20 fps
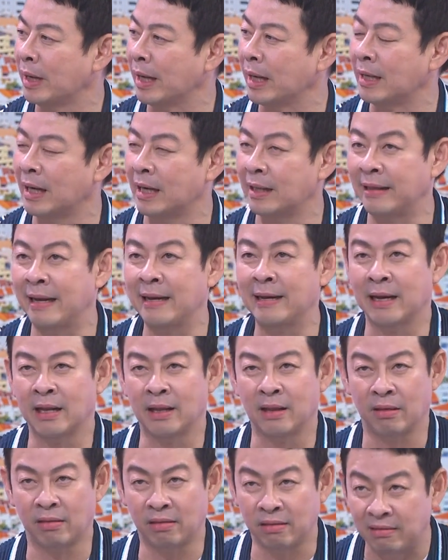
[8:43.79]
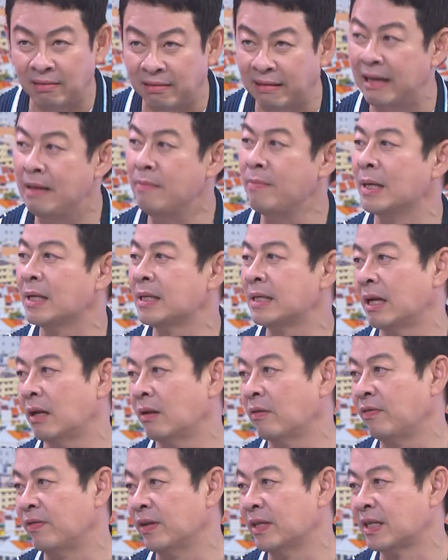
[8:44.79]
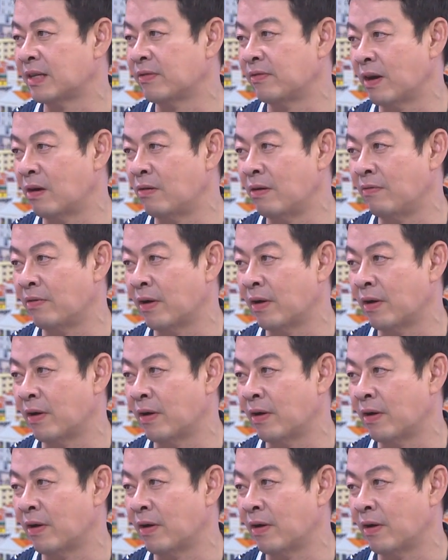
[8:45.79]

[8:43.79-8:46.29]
and I think that the theme itself is very,